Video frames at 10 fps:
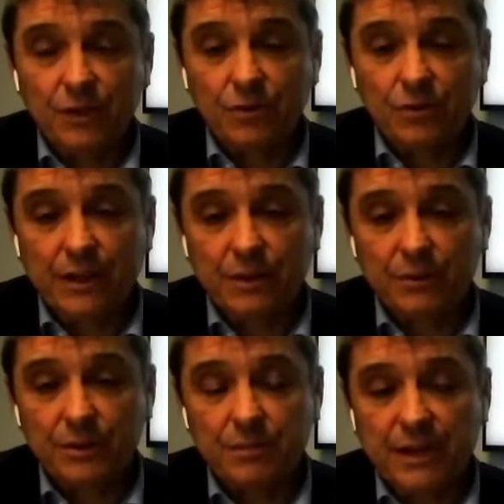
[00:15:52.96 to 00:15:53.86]
you know, and
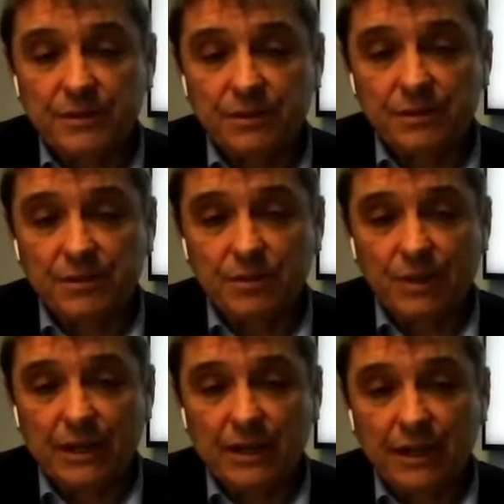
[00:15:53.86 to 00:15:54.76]
how it impacts on us
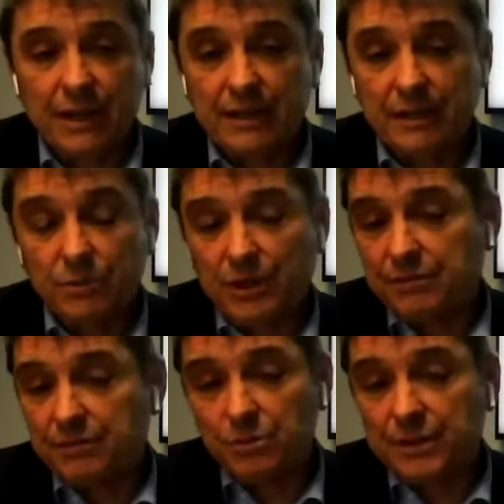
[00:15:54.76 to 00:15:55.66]
directly, I think we
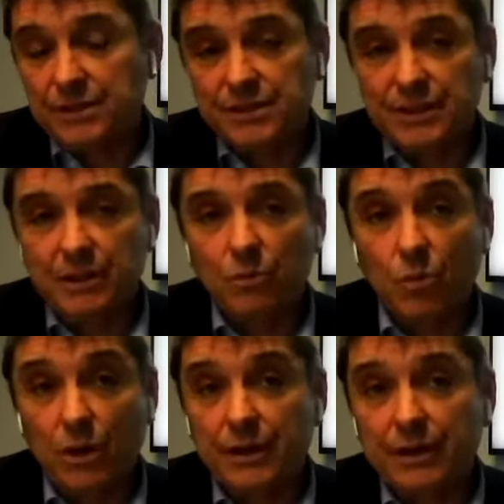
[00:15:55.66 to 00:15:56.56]
have to wait and see
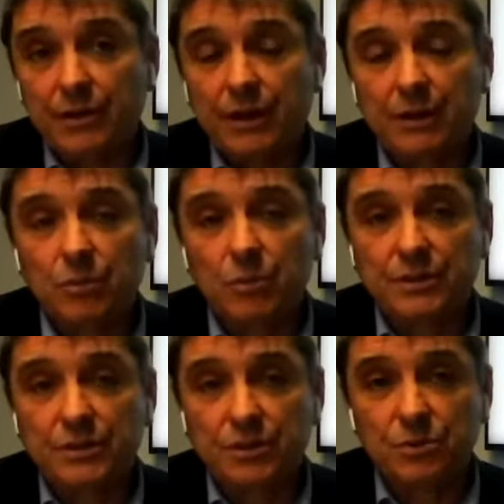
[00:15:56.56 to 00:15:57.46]
what AerCap
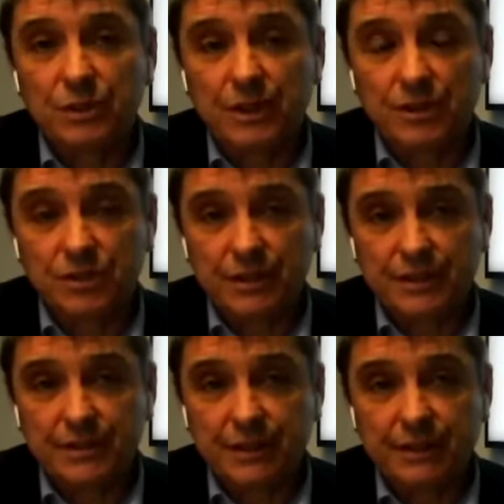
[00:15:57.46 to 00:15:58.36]
want to do with engine
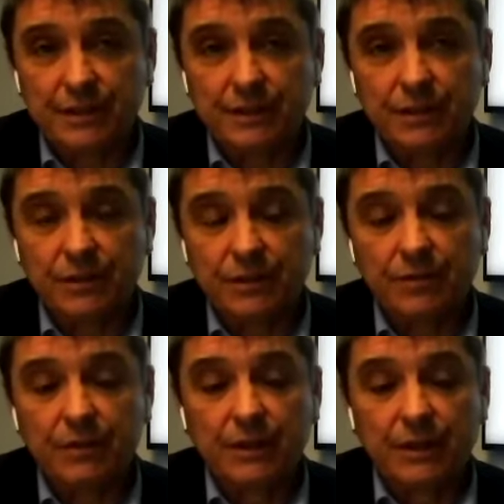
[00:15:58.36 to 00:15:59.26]
leasing. You
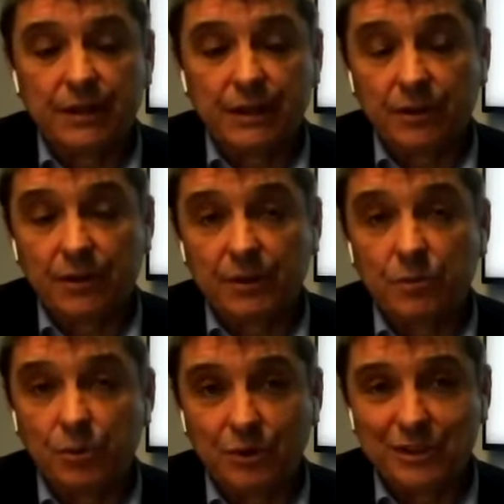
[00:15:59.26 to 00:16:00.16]
know, clearly
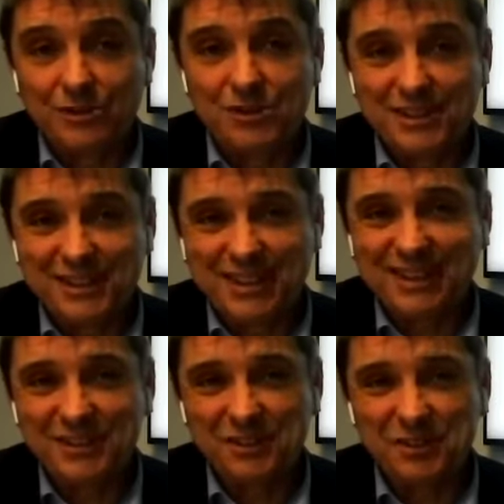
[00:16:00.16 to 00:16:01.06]
we're interested
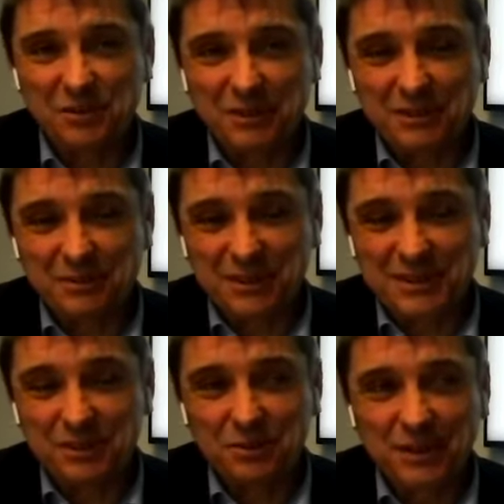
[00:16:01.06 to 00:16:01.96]
to know what they
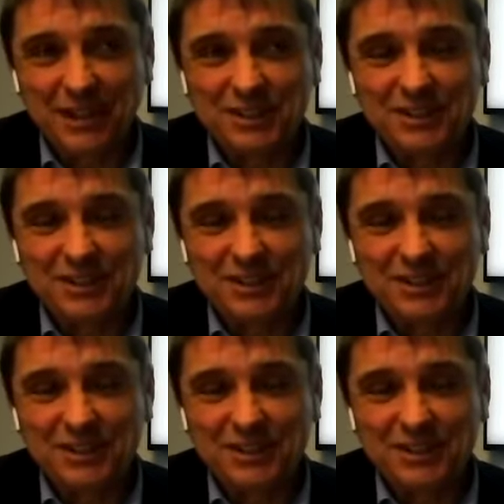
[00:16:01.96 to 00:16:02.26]
want to do with